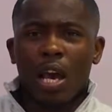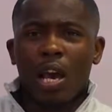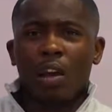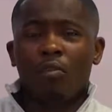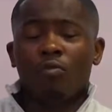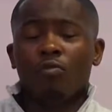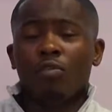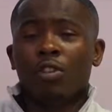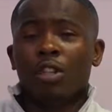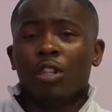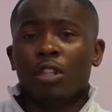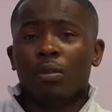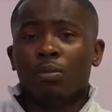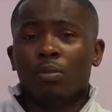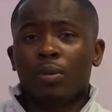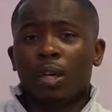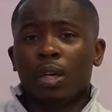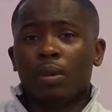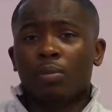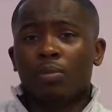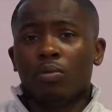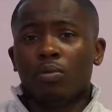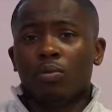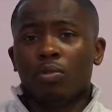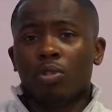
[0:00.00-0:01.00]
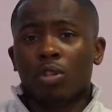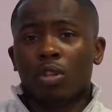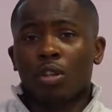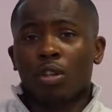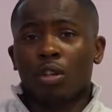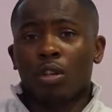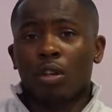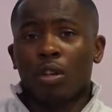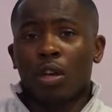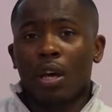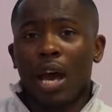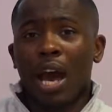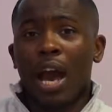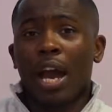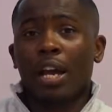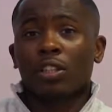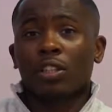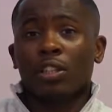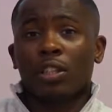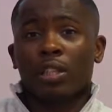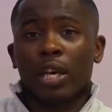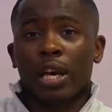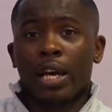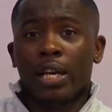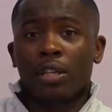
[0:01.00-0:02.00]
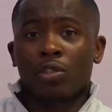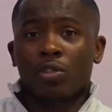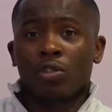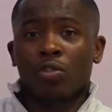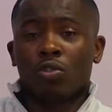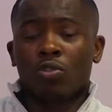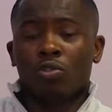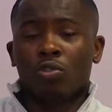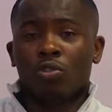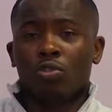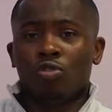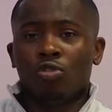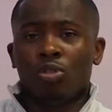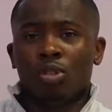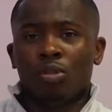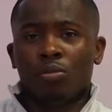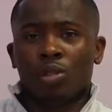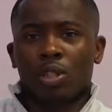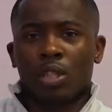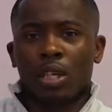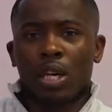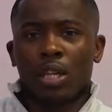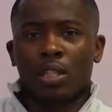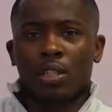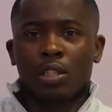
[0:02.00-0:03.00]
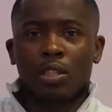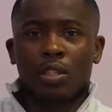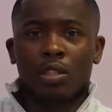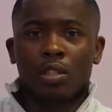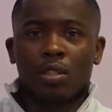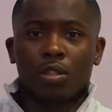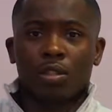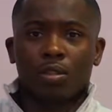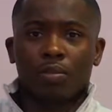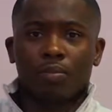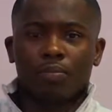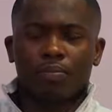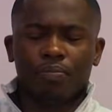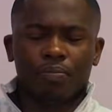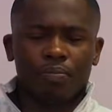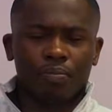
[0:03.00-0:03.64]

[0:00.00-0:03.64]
and really be able to actualize on your dreams and ideas.